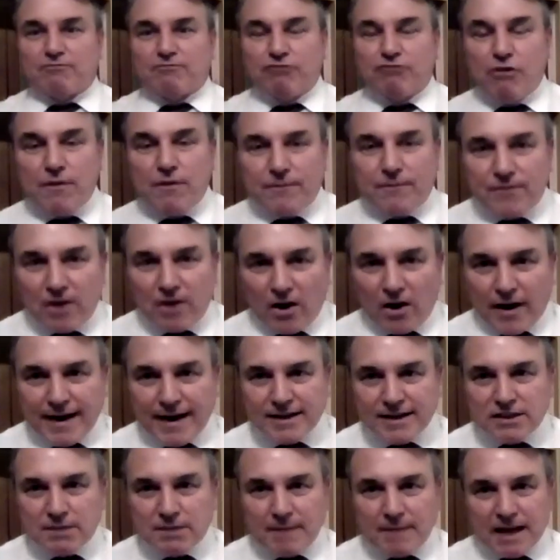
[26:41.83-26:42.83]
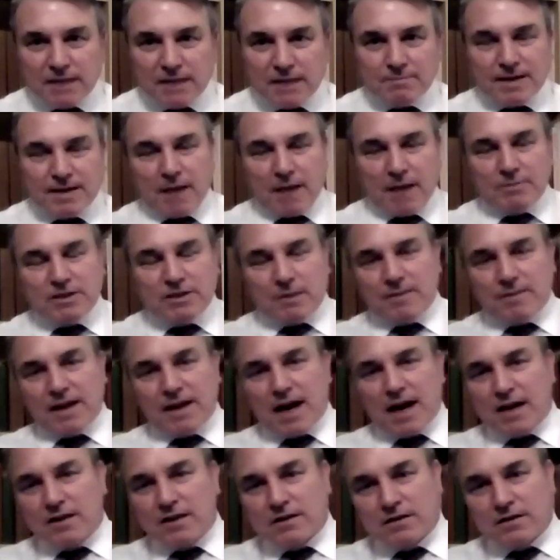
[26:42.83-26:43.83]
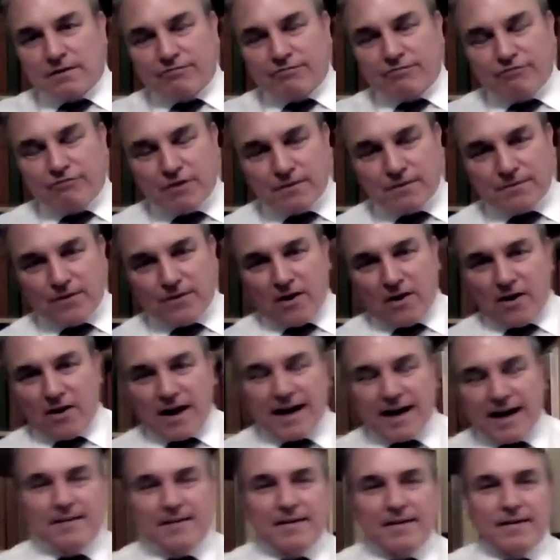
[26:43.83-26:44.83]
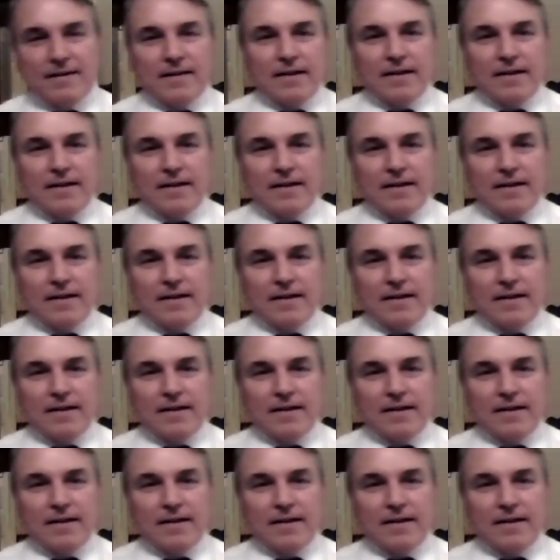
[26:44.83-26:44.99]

fruit flies to make them become something other than a fruit fly,